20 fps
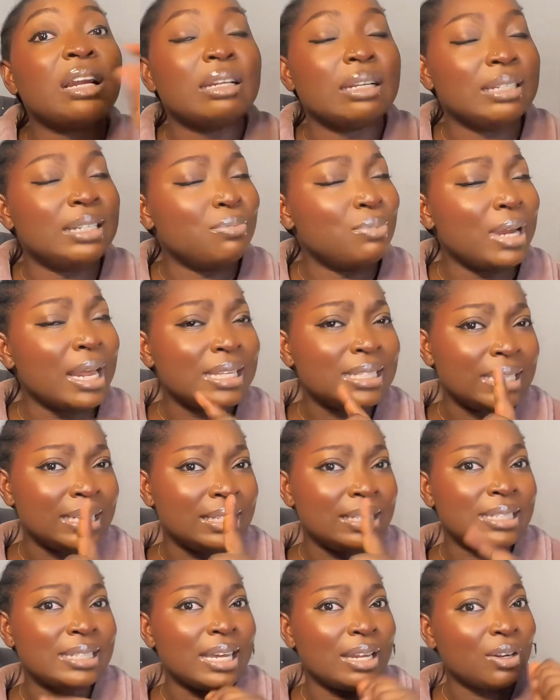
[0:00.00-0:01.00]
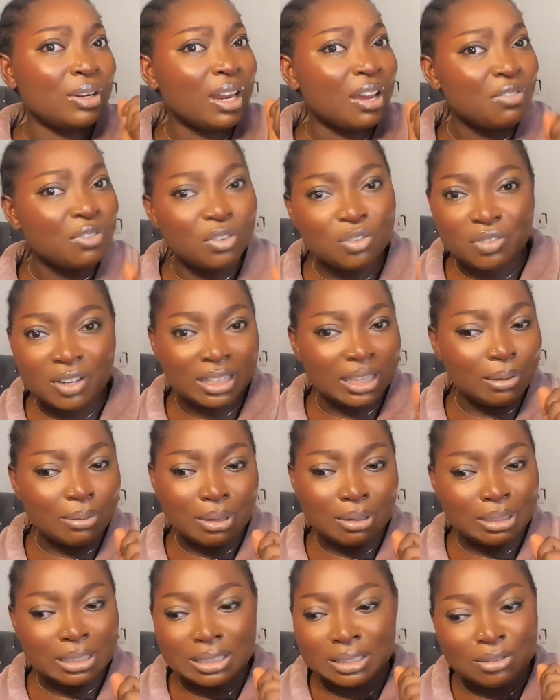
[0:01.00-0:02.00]
Let's say this is another fun fact
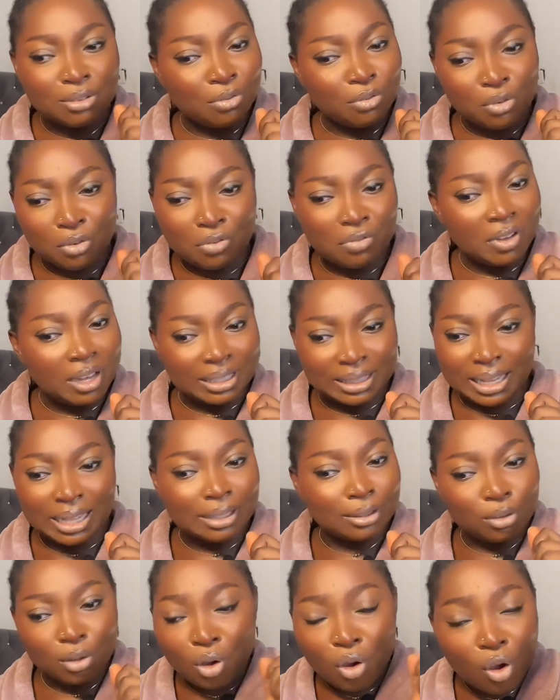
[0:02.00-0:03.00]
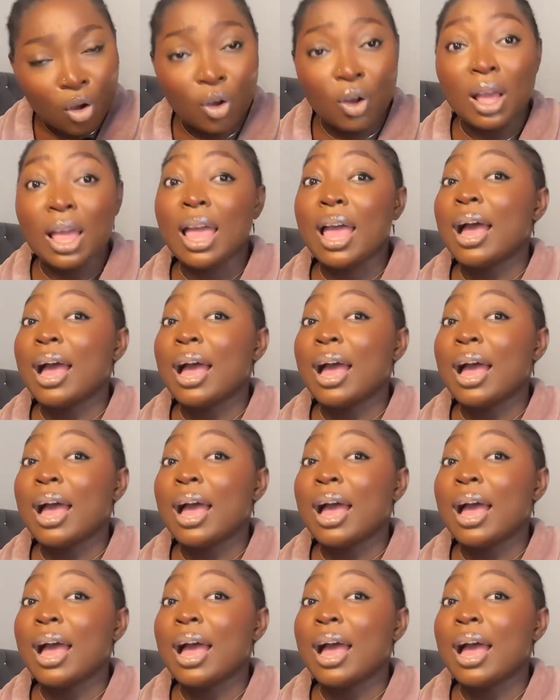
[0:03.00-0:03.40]
about me. This is not fun fact at all.